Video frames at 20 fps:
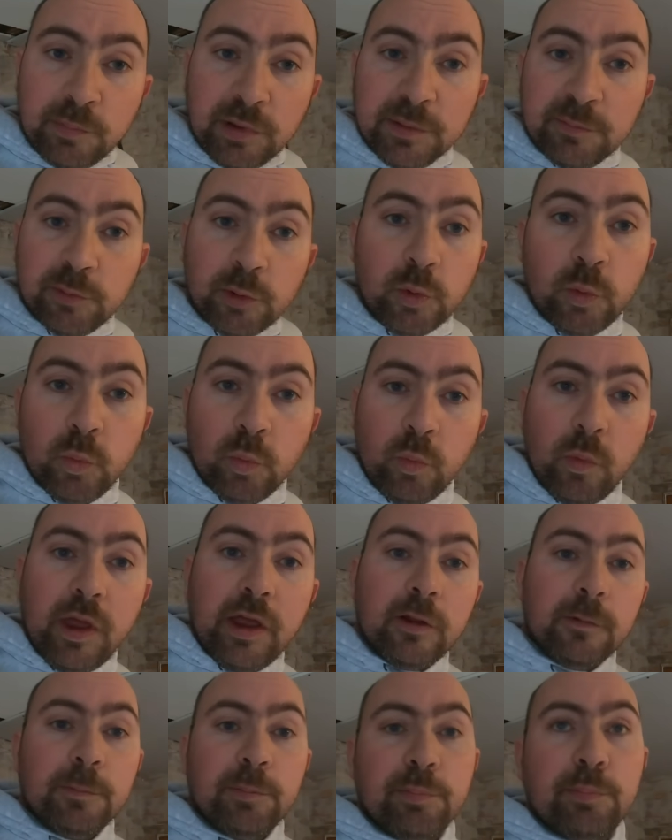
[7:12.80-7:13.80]
people
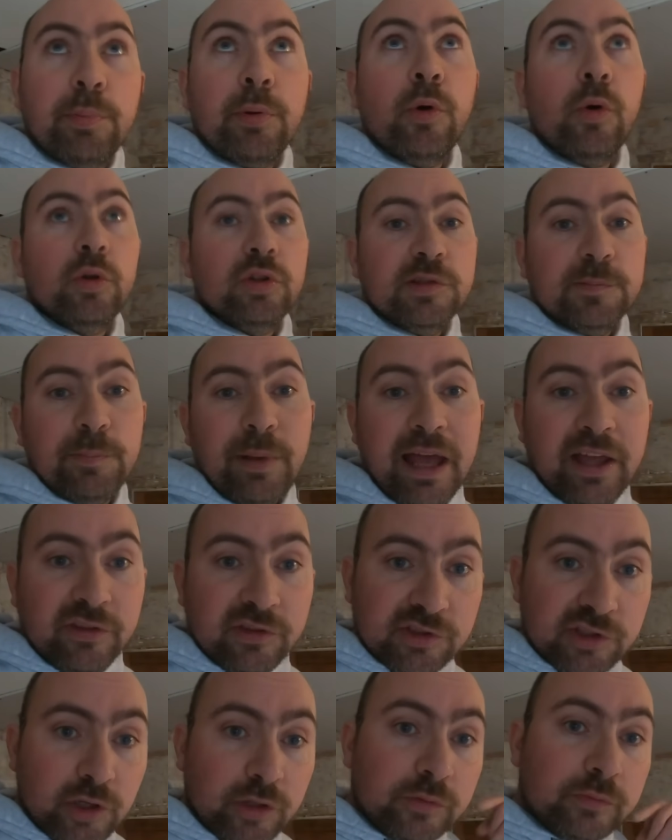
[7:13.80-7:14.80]
will put
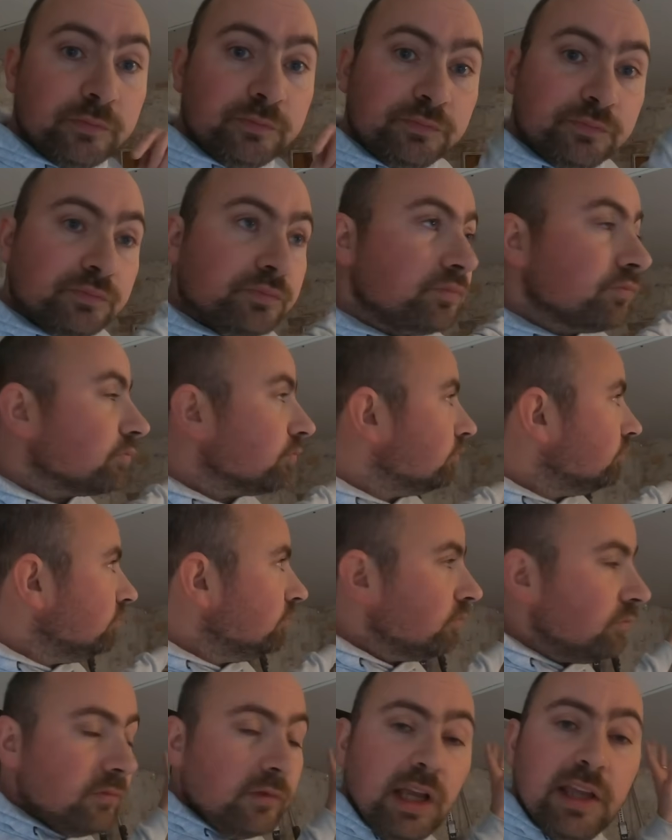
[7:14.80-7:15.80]
battens on
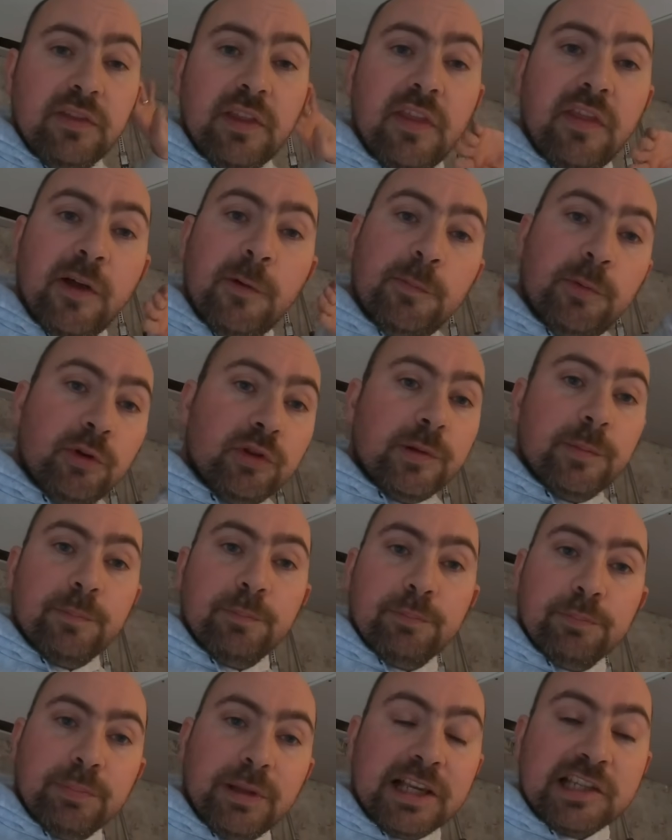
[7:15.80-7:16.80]
and then they'll put the
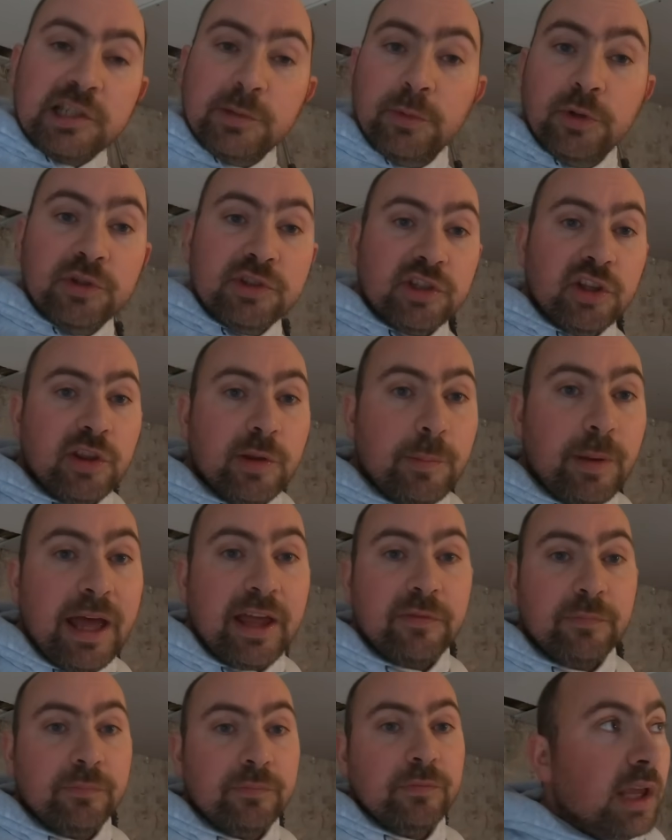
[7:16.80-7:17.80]
plasterboards on the
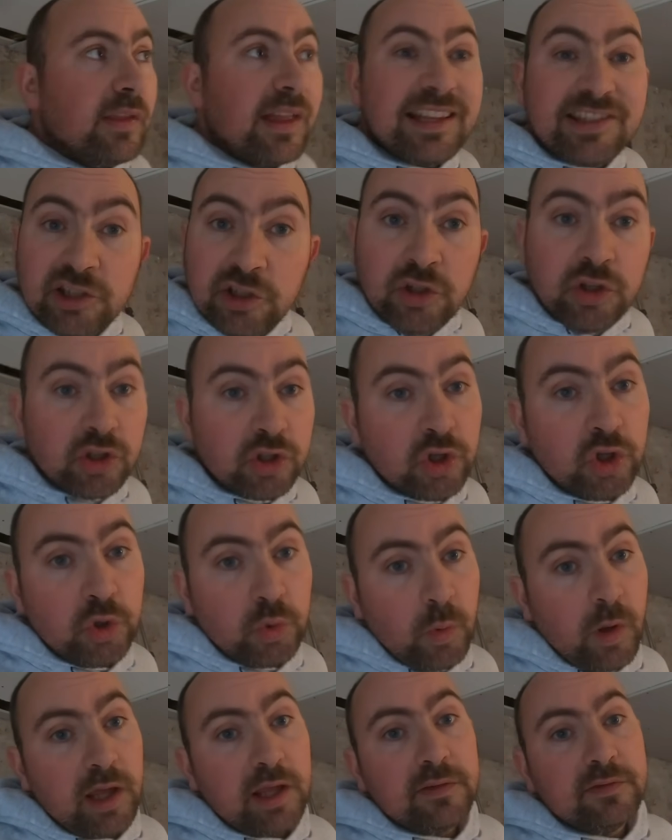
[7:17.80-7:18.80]
batten. That's another good
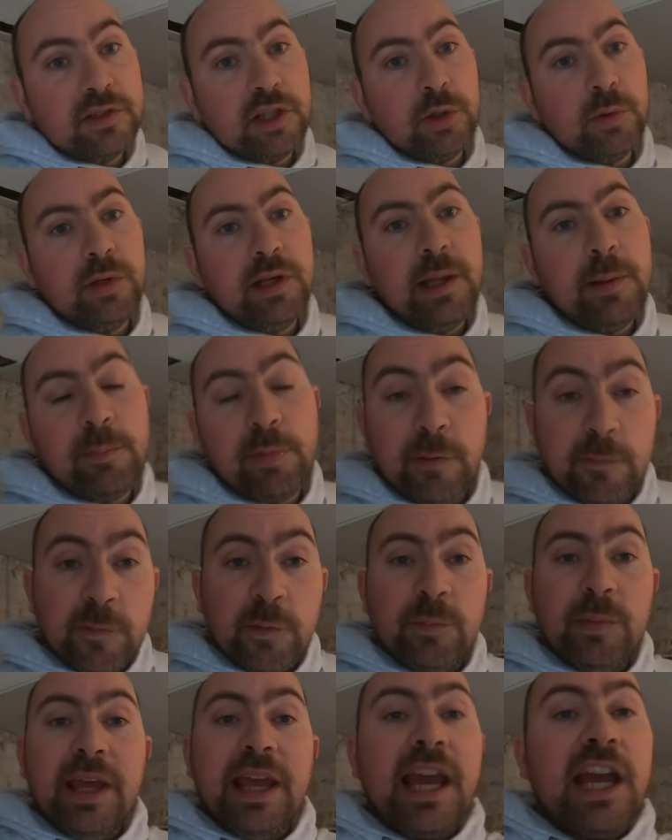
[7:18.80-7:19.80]
way of doing it. But
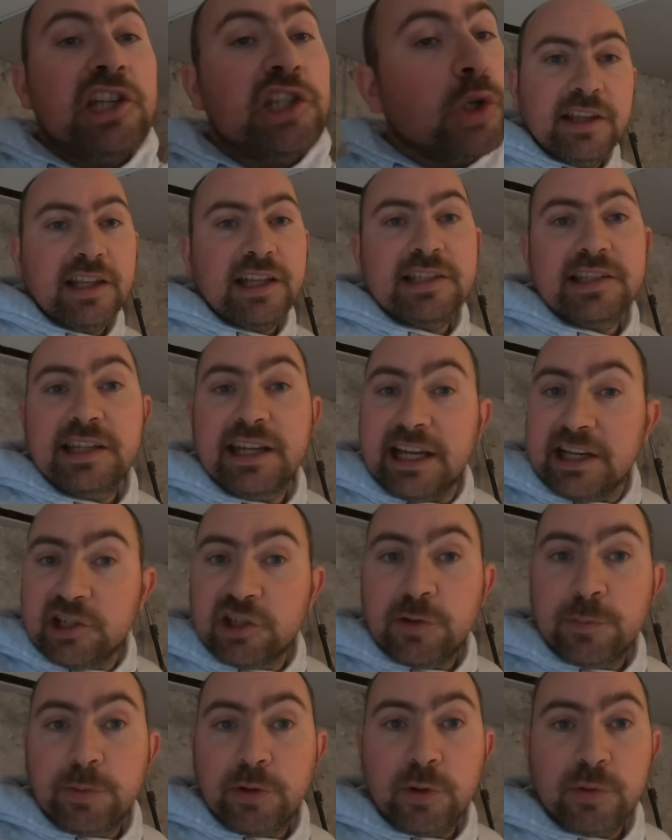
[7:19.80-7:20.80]
for me, I think that's an
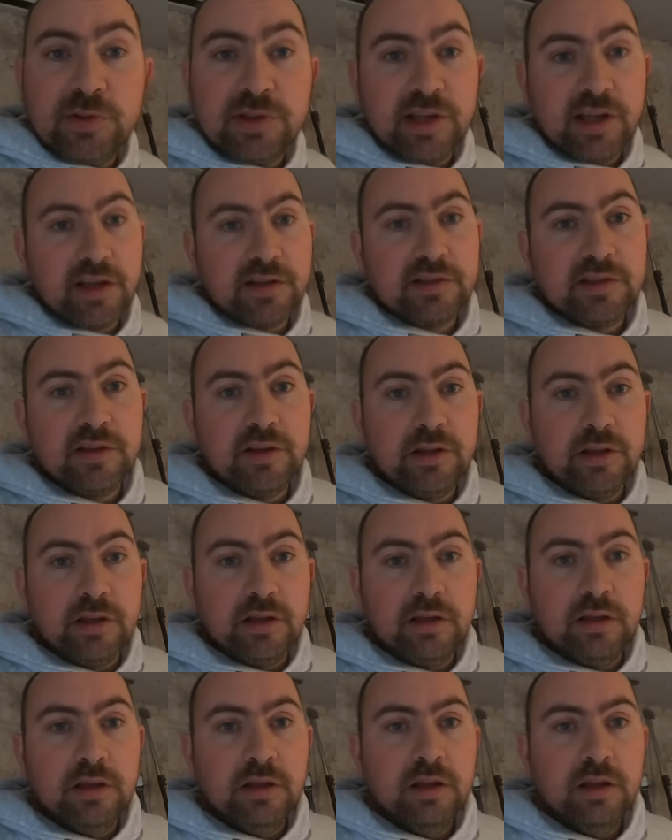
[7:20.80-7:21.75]
extra process that